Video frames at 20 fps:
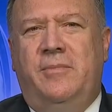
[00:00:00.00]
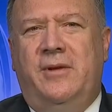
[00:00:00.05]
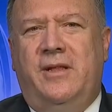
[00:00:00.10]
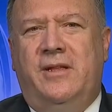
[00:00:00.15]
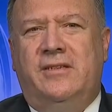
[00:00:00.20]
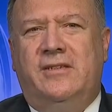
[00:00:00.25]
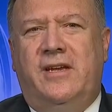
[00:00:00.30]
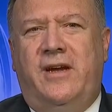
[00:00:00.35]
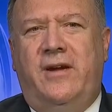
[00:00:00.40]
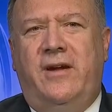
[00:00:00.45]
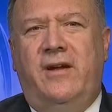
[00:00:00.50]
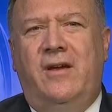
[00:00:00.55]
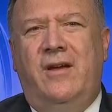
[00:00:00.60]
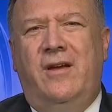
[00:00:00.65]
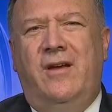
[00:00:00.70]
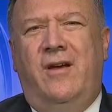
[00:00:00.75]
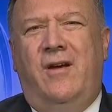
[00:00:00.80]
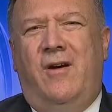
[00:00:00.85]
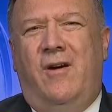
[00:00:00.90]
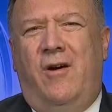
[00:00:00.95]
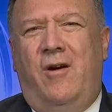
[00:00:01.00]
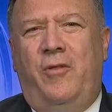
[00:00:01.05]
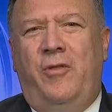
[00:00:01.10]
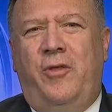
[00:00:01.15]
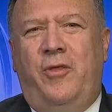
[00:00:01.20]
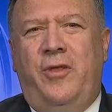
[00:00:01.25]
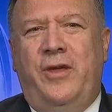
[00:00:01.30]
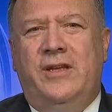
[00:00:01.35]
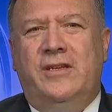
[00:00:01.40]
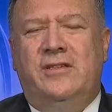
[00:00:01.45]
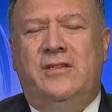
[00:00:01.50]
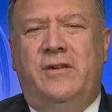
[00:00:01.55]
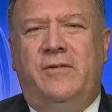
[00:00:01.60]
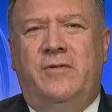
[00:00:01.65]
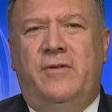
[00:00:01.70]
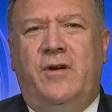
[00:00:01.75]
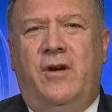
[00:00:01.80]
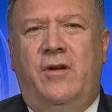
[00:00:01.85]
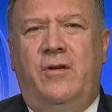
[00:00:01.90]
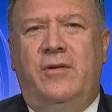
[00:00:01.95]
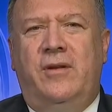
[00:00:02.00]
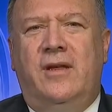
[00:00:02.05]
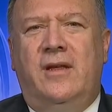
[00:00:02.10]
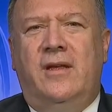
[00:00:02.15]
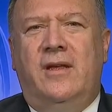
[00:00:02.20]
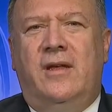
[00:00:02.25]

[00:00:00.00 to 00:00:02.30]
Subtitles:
military, all the things that have grown.